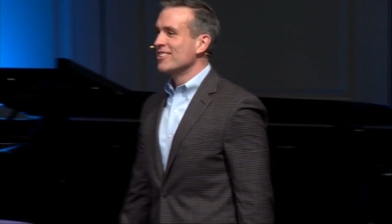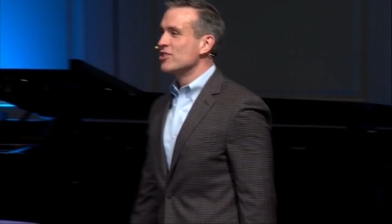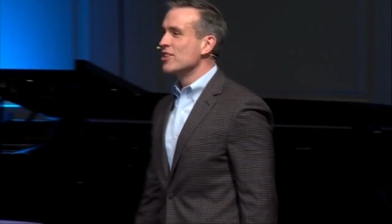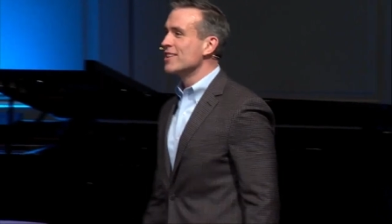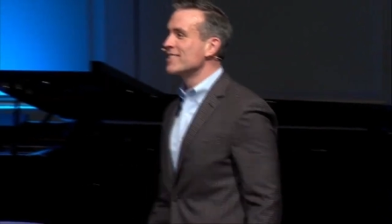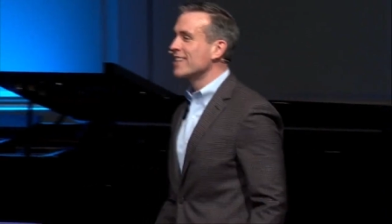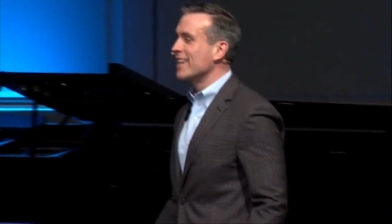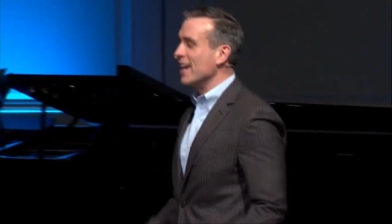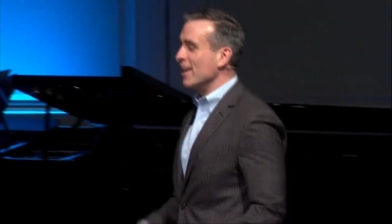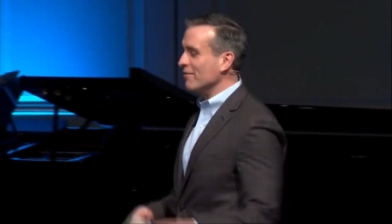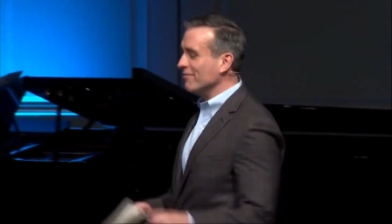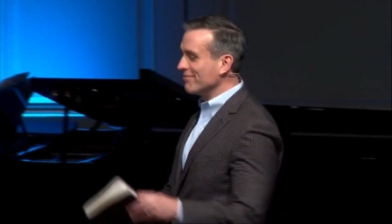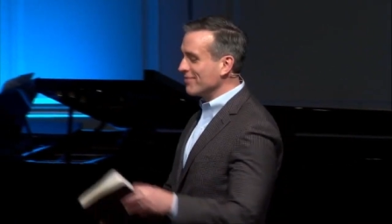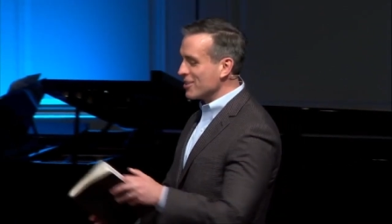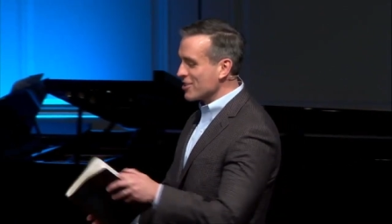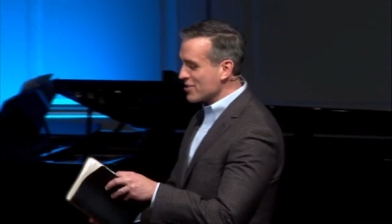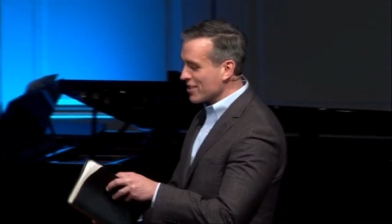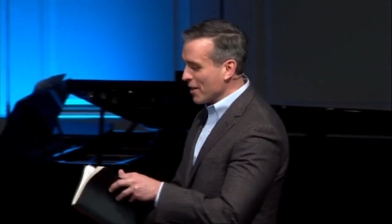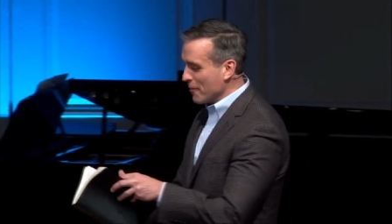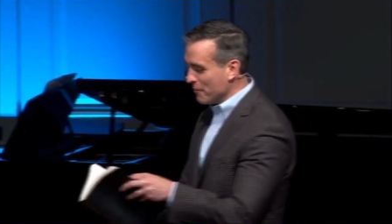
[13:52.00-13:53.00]
just kidding,
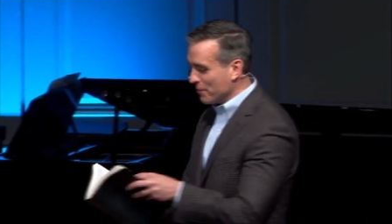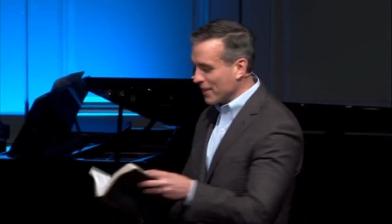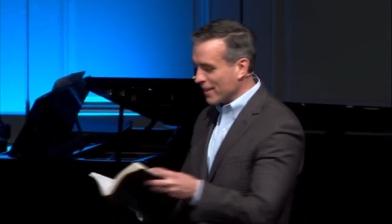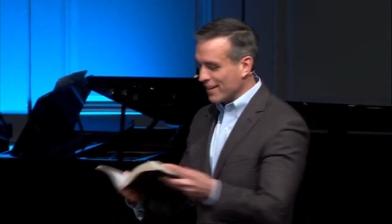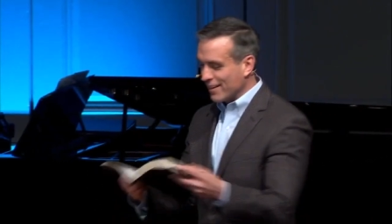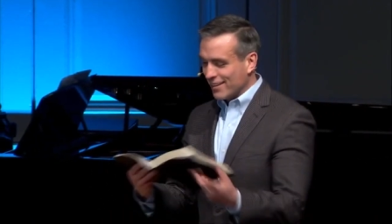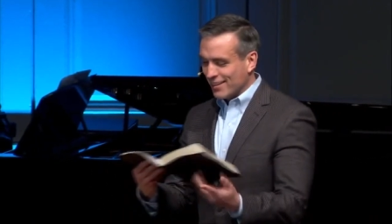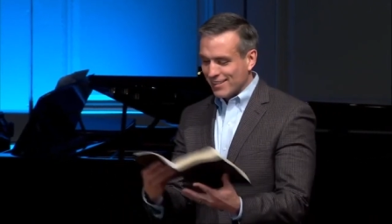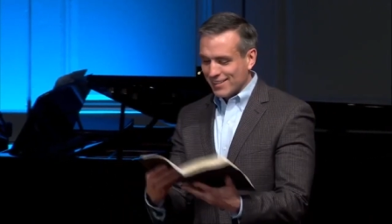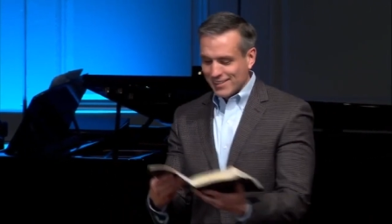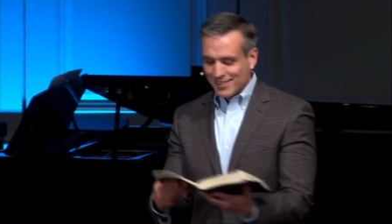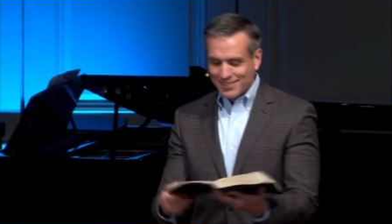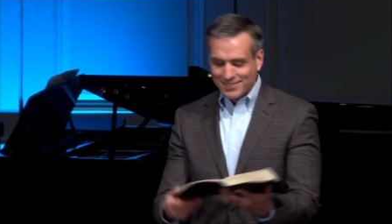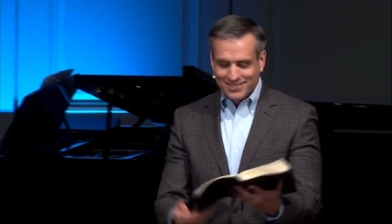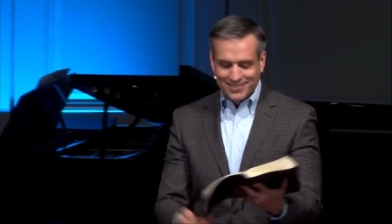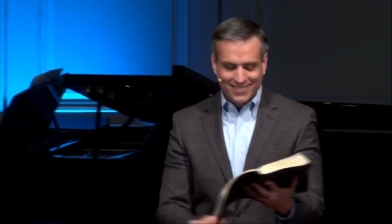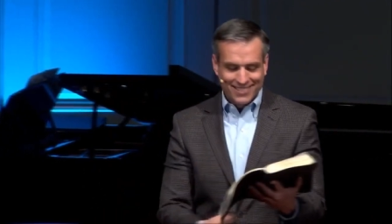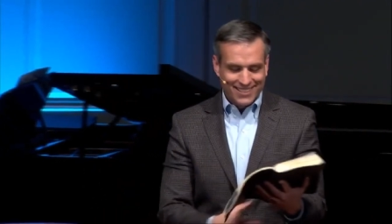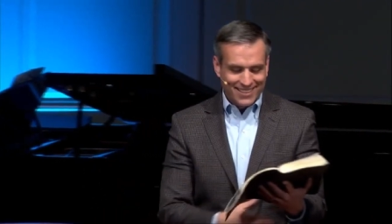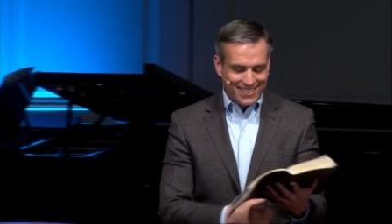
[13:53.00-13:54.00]
just kidding
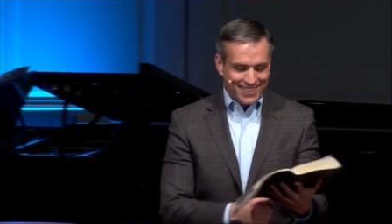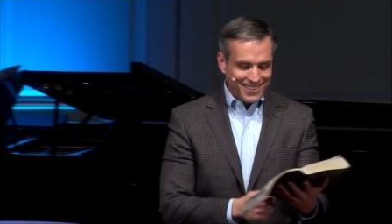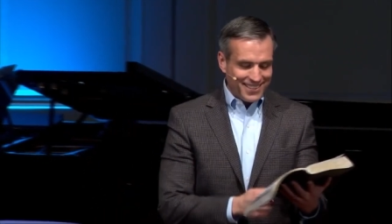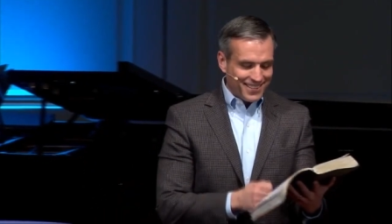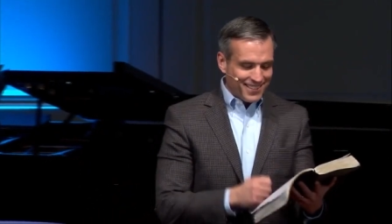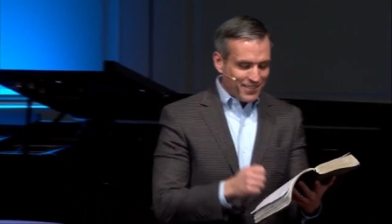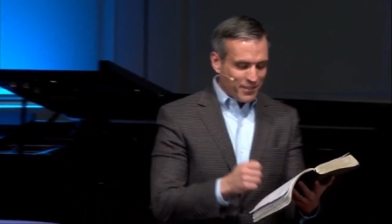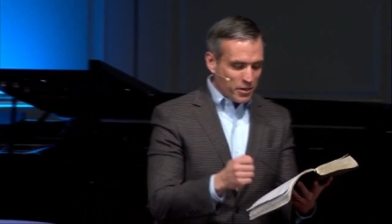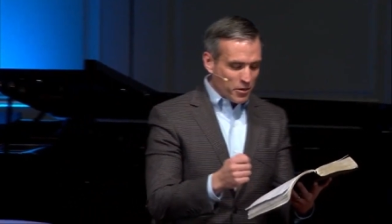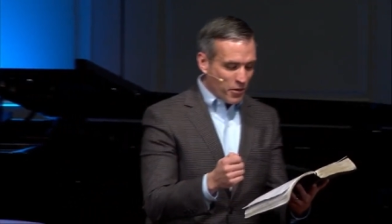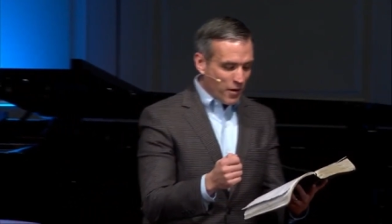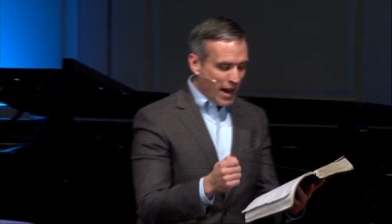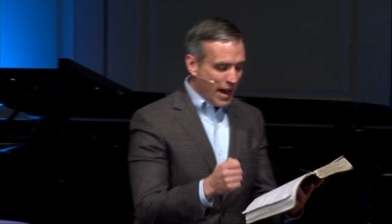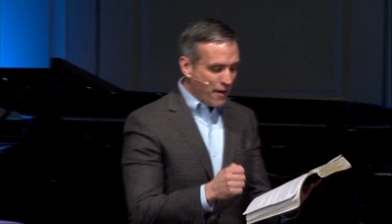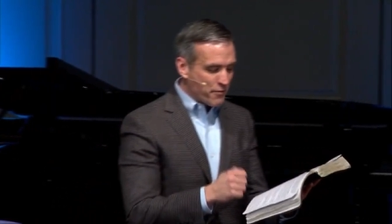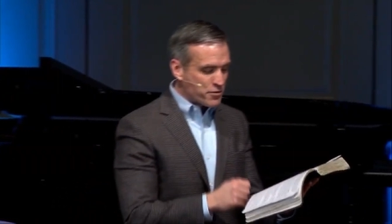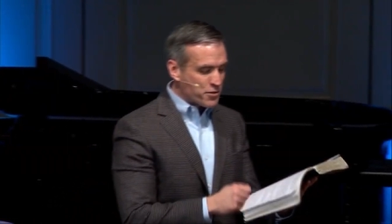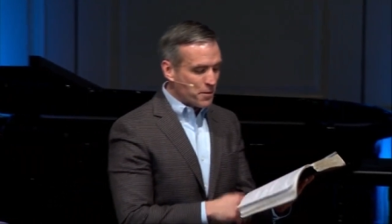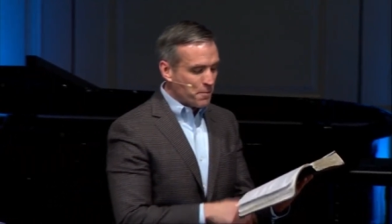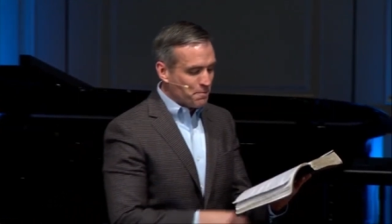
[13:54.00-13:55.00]
don't
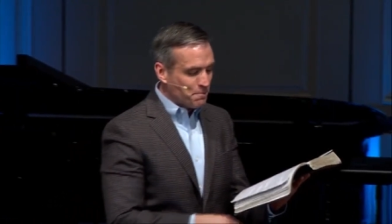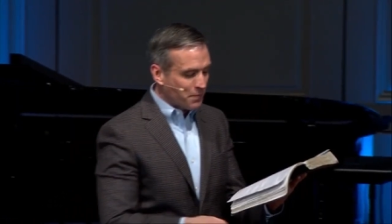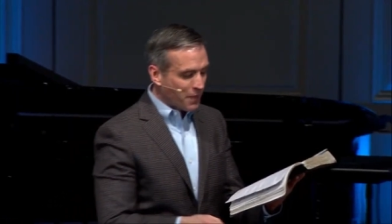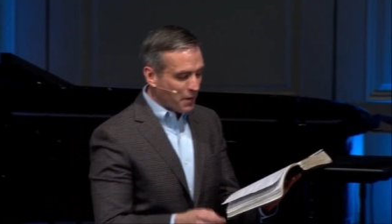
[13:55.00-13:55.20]
have to.